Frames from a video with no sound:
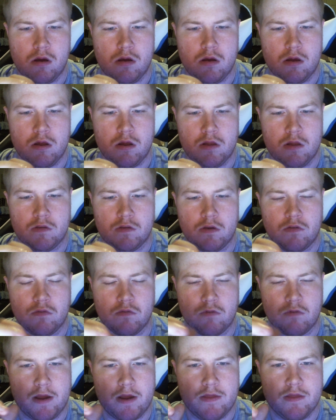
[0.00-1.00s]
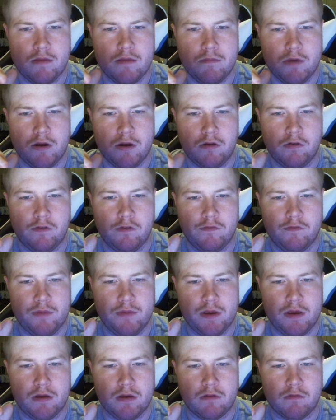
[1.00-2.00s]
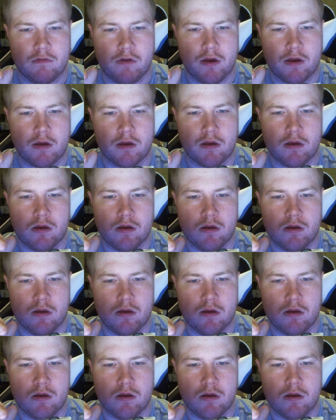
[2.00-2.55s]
It's like right in the middle of being like,